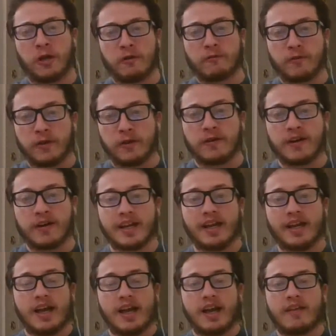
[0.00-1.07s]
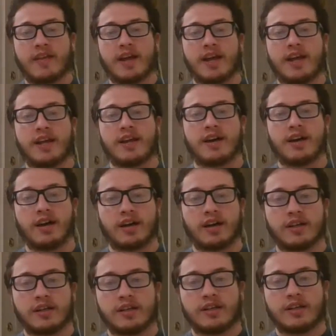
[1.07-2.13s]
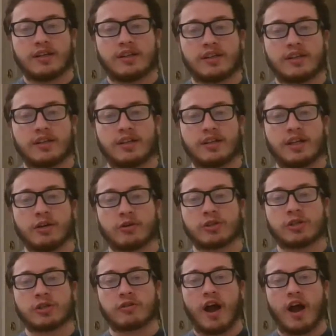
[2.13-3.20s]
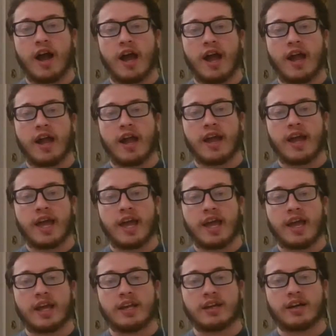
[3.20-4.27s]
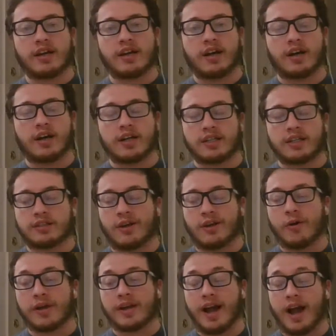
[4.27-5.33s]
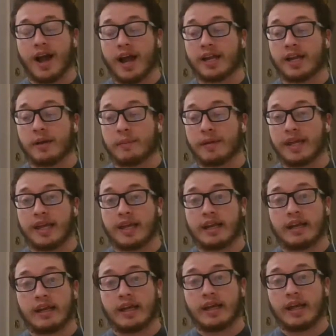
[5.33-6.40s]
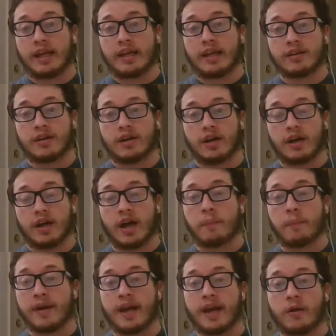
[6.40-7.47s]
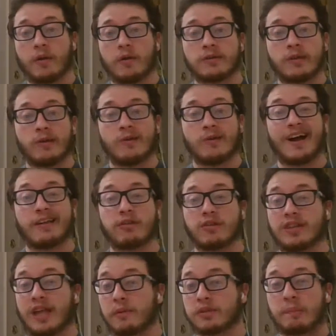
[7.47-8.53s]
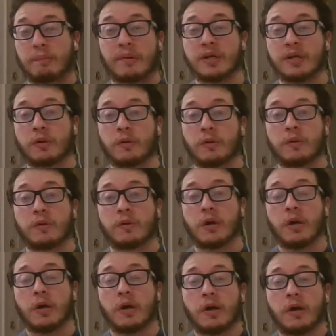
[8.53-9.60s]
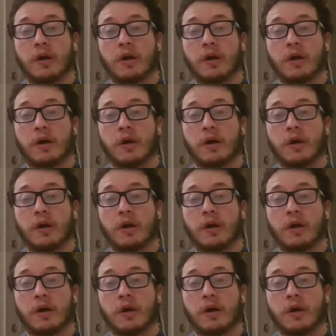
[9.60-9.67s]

interfering, and then Io Shirai and Dakota Kai coming in and helping out too. I thought that was pretty cool.